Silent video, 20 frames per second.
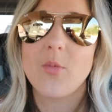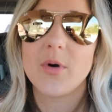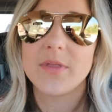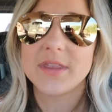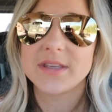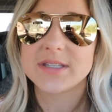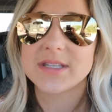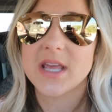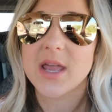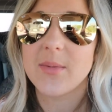want
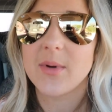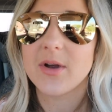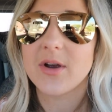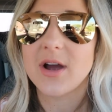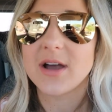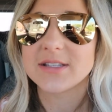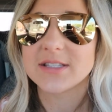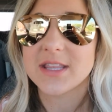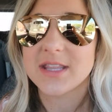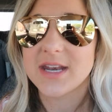this to come
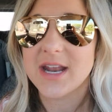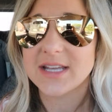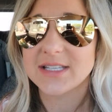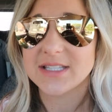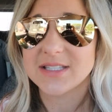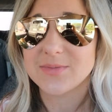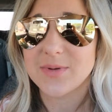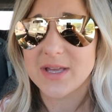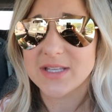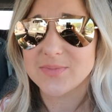across in the
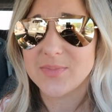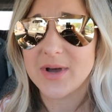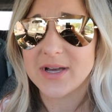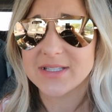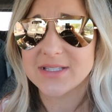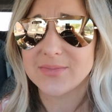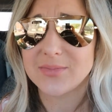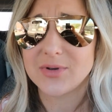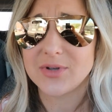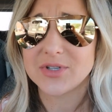nicest way as
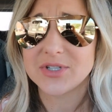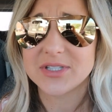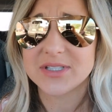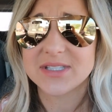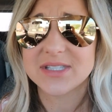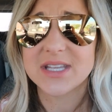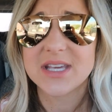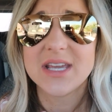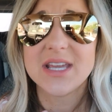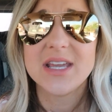possible.
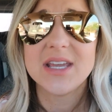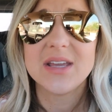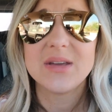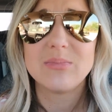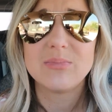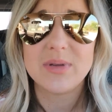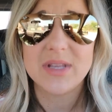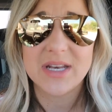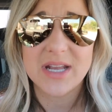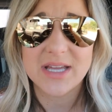Just
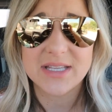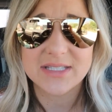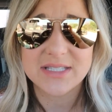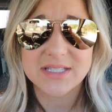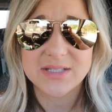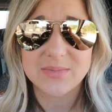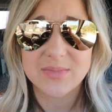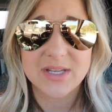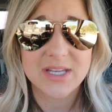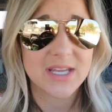be nice
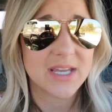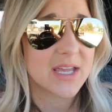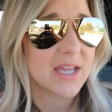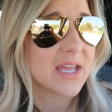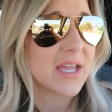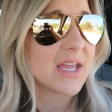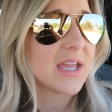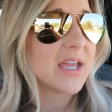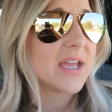to me.